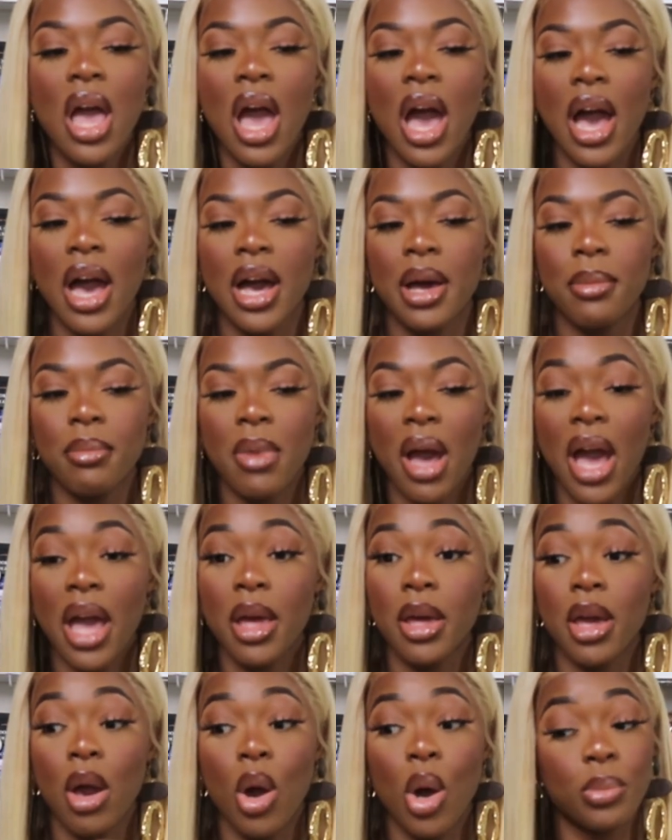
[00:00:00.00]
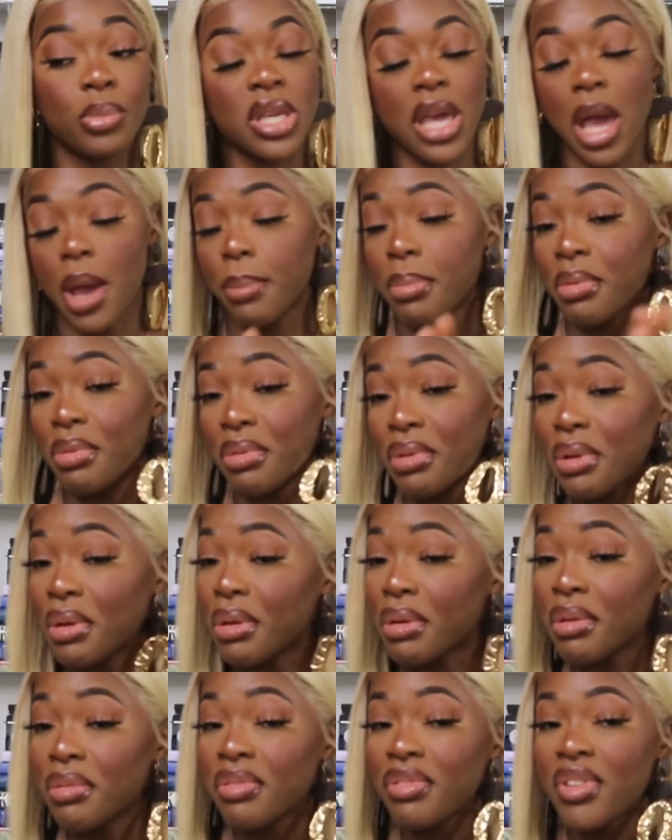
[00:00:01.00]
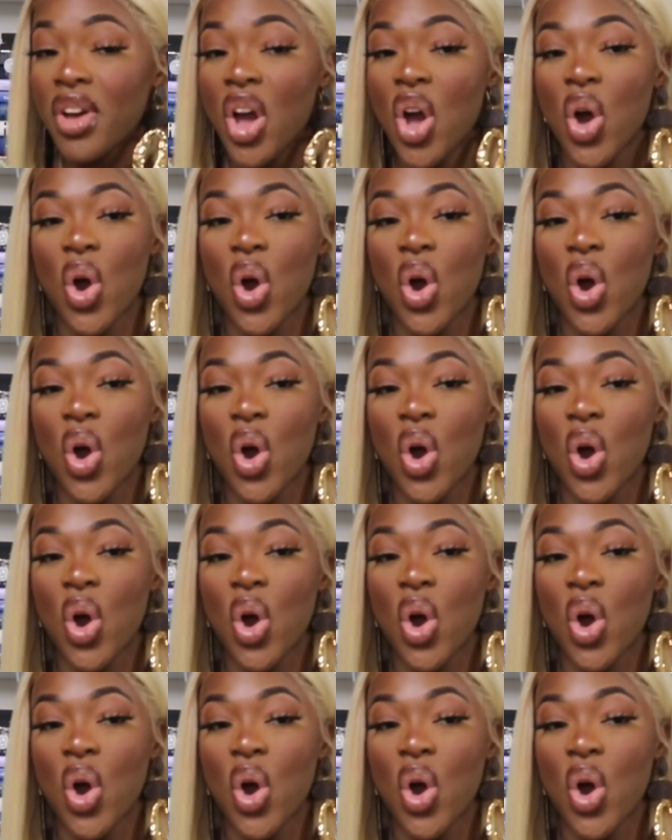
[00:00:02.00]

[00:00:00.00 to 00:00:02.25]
I hope to get a proof,